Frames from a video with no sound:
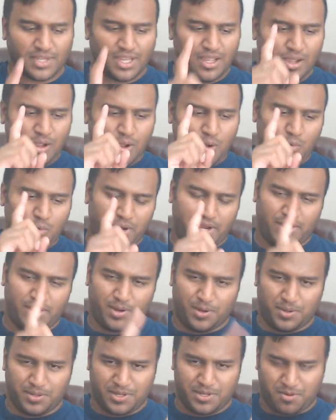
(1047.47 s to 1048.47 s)
we
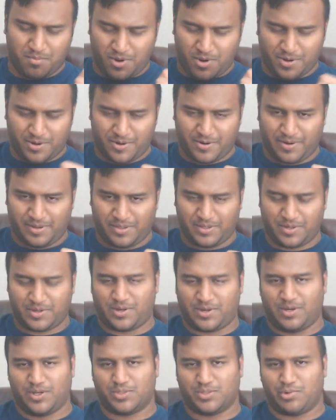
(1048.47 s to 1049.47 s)
know they're monitoring the
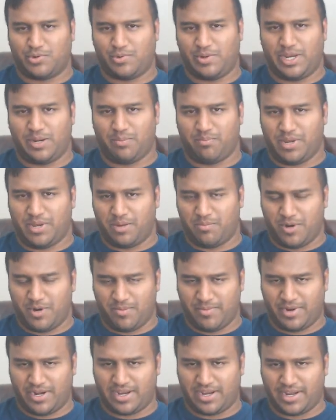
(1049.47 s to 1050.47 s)
calls between Big Mom
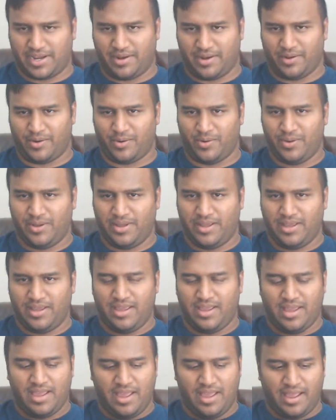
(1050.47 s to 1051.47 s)
and Kaido.
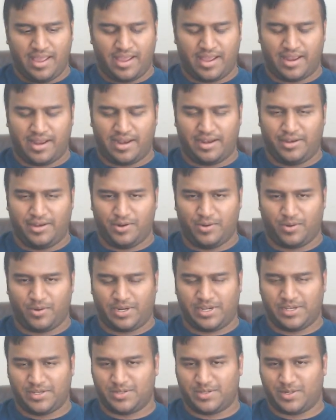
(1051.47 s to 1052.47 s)
And,
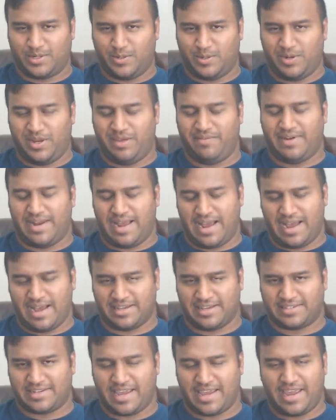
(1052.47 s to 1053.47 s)
Kizaru even
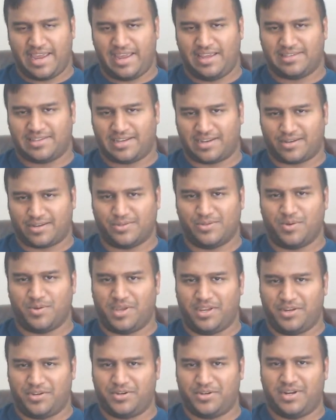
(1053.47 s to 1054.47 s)
asked, hey, Sakazuki,
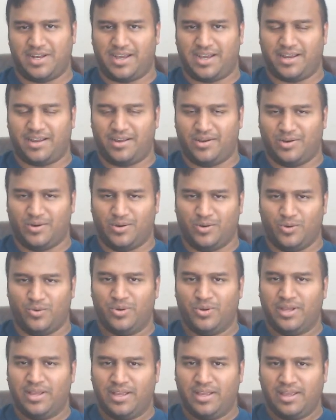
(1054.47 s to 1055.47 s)
should I go,
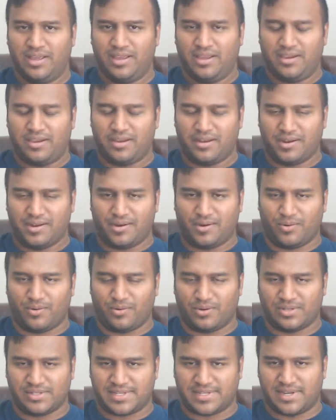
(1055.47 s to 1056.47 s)

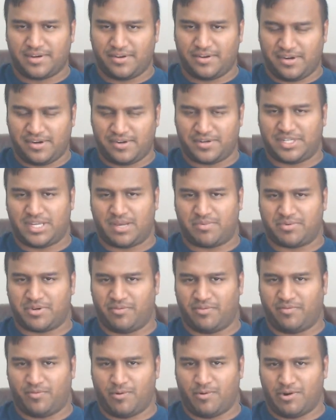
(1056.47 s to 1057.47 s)
and send an interception
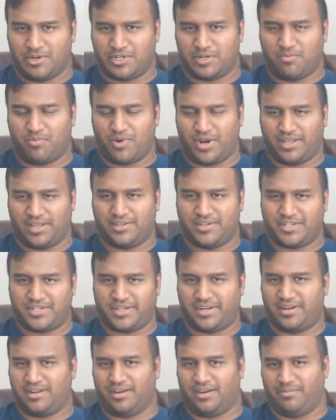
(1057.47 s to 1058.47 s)
force to break the shit
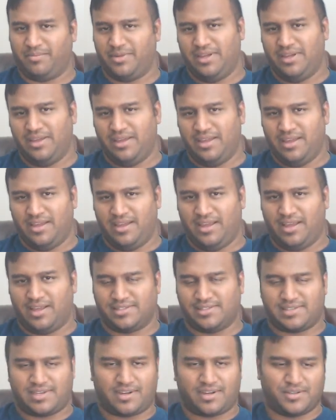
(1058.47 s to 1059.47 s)
up? And
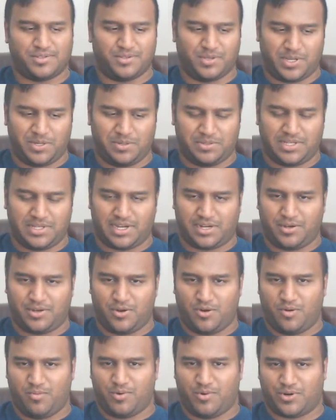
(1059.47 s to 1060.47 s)
Sakazuki was like, no,
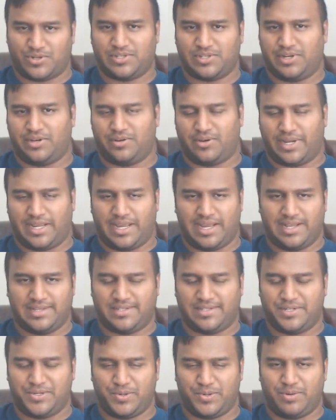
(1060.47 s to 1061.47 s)
Borsellino, I can't
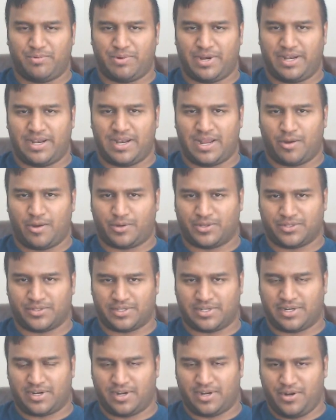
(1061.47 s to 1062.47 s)
send you in right now because it's
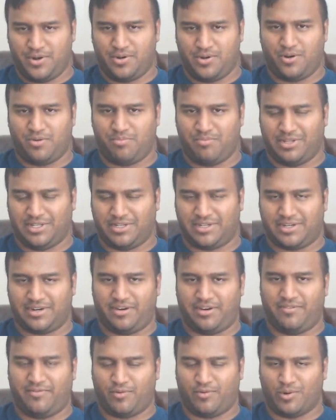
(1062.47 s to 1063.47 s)
an unknown military
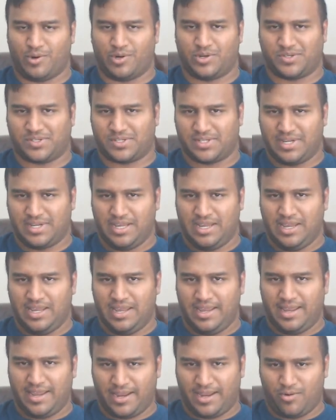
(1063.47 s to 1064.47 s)
force
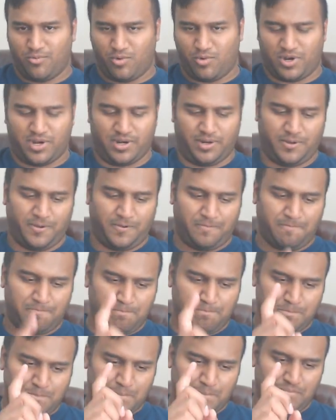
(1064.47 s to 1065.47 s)
in Wano.
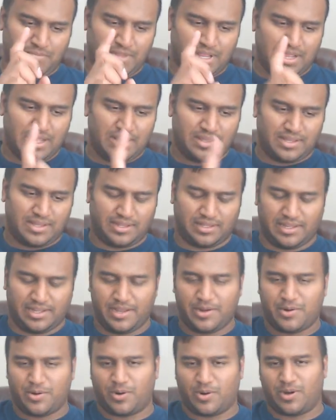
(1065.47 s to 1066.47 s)
Then
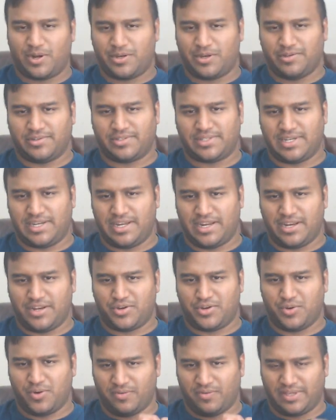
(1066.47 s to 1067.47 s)
later on, you see
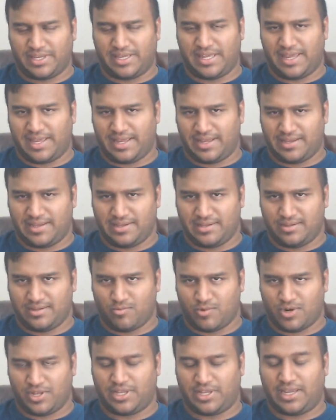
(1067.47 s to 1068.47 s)
one
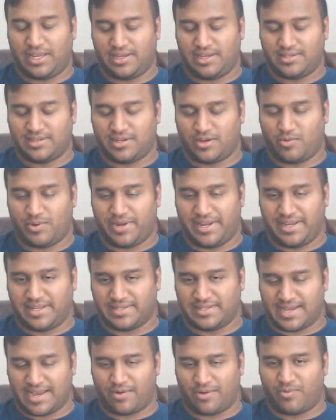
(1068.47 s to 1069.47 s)
of the kings and queens
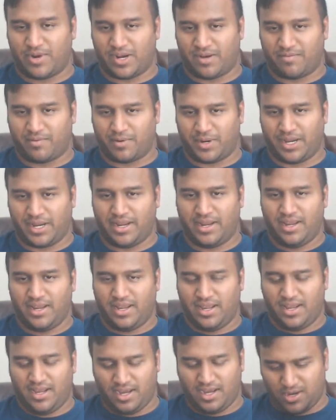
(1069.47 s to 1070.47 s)
at Reverie,
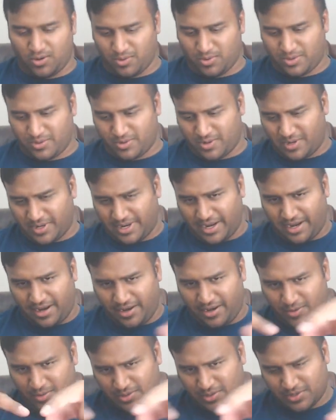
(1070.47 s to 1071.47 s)
when they're all getting
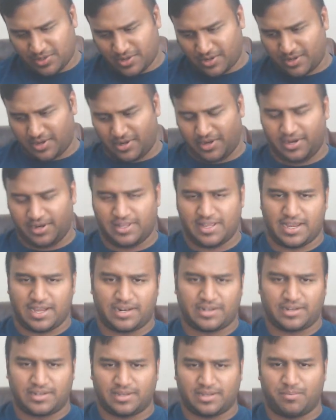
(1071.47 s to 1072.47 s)
into
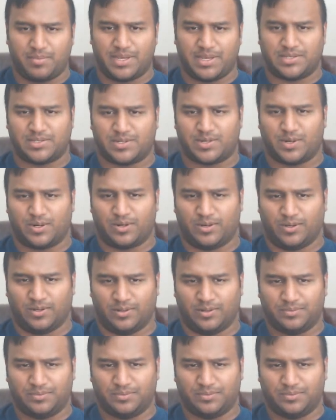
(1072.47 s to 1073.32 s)
that big circle.